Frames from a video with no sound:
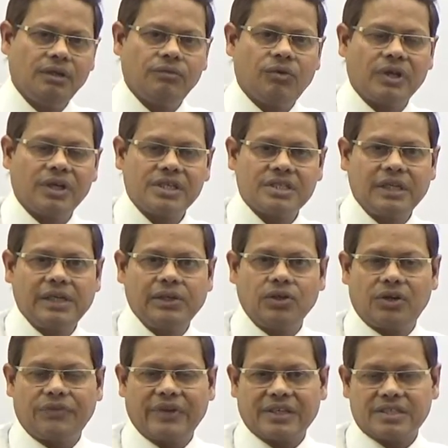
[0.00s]
One is in lieu
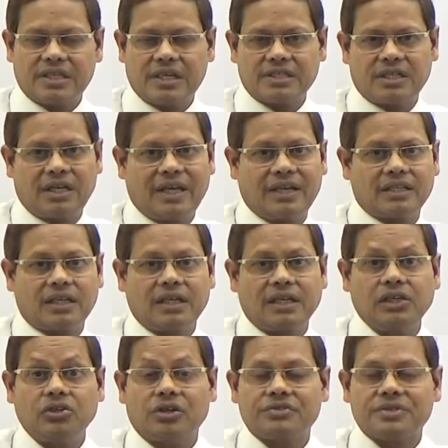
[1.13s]
of excise and another in
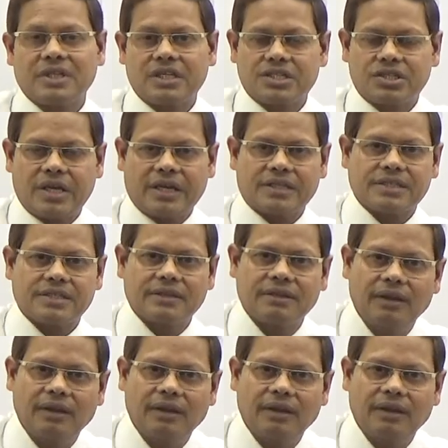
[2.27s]
lieu of sales tax.